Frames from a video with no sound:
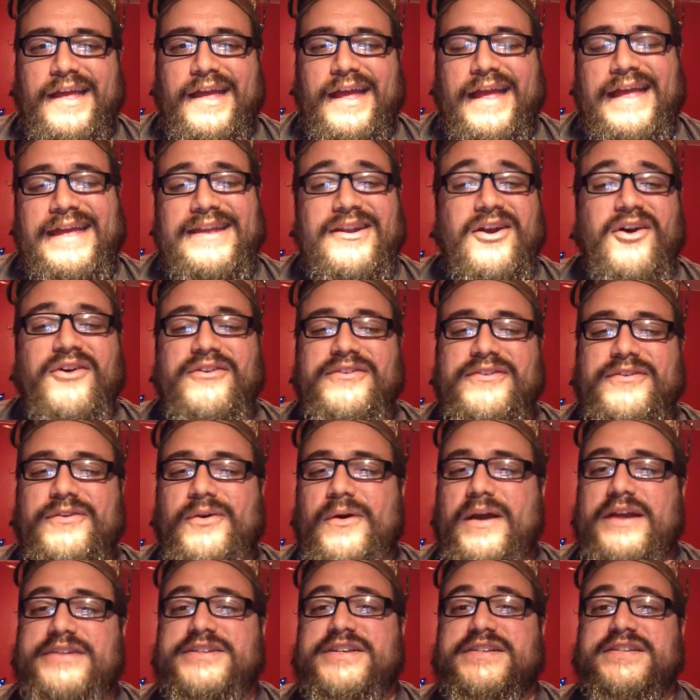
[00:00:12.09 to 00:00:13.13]
And also,
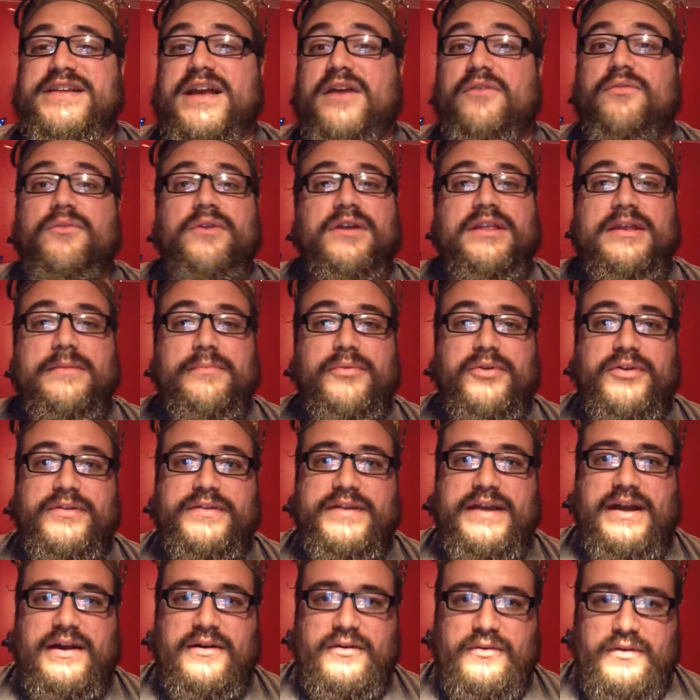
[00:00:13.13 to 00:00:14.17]
I just got really
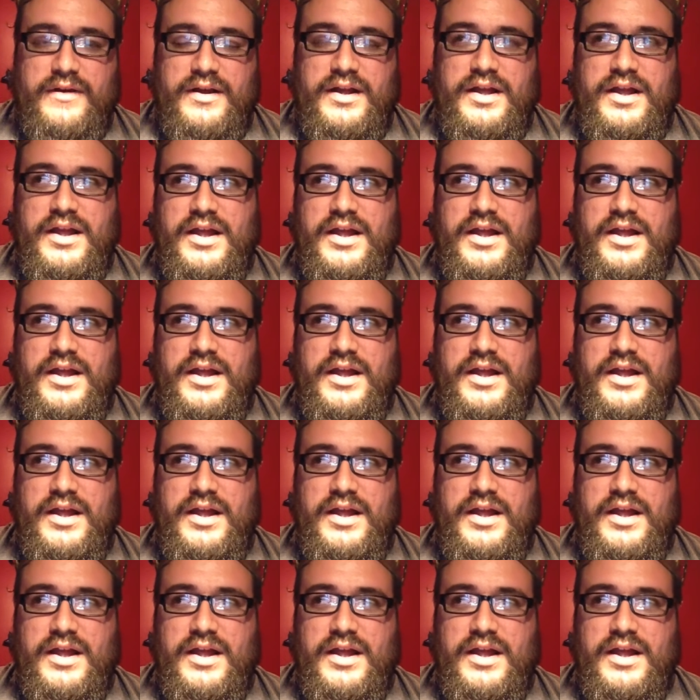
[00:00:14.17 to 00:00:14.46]
burnt out